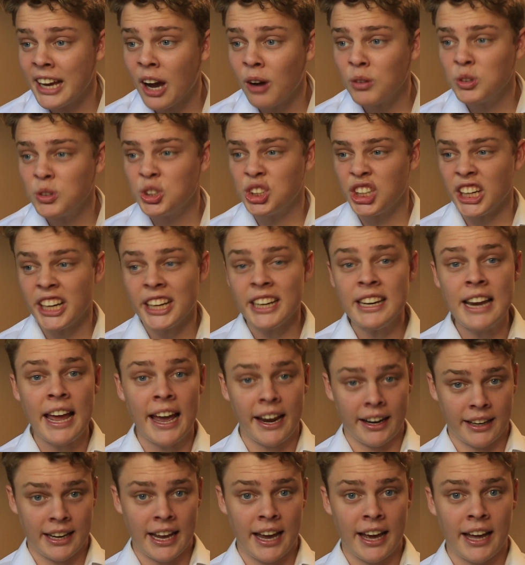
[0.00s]
the old chicken
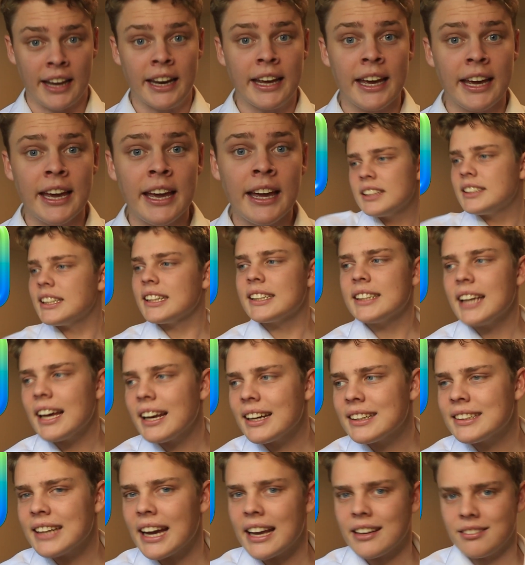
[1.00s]
neck down here. 6
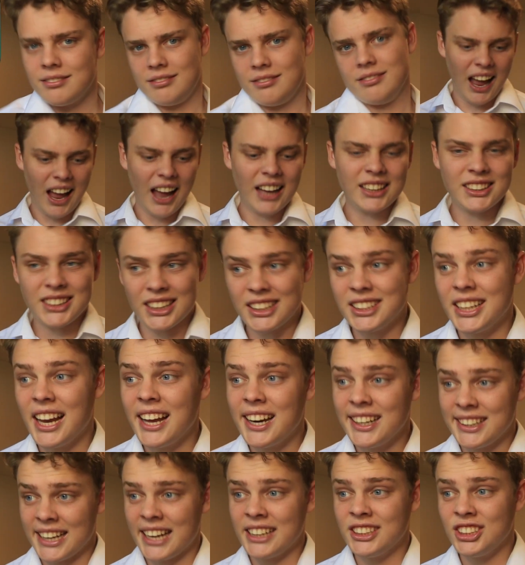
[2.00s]
out of 10. 6
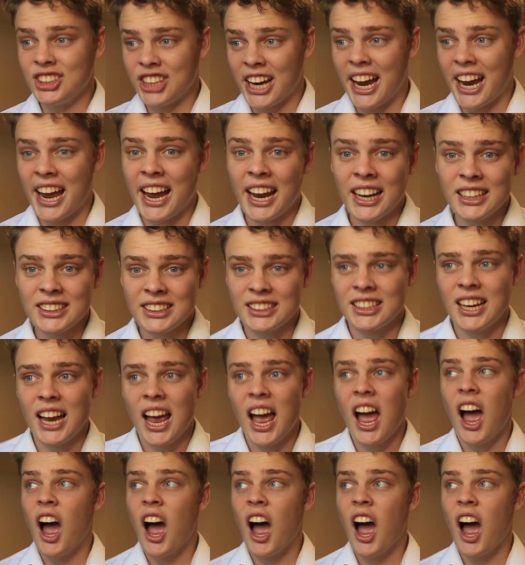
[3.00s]
out of 10 chance